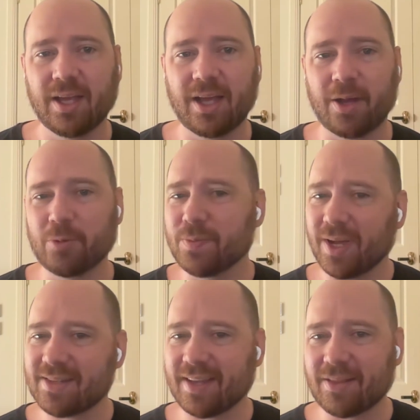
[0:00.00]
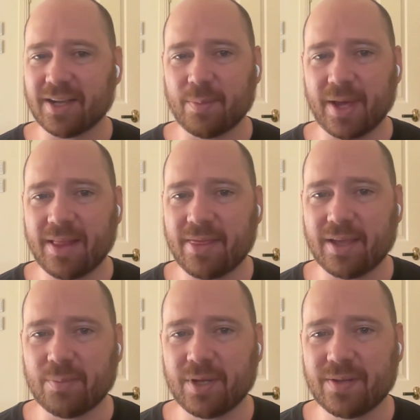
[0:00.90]
which might sound like a bad
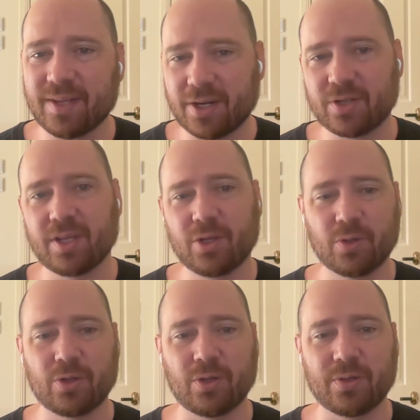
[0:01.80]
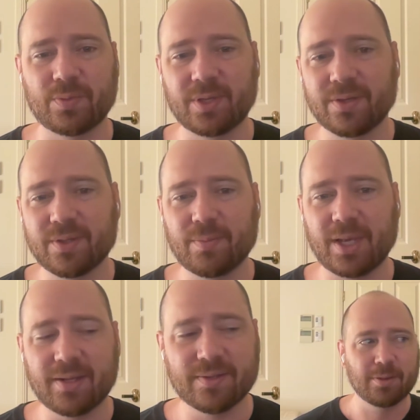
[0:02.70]
thing, but it's actually good news because it means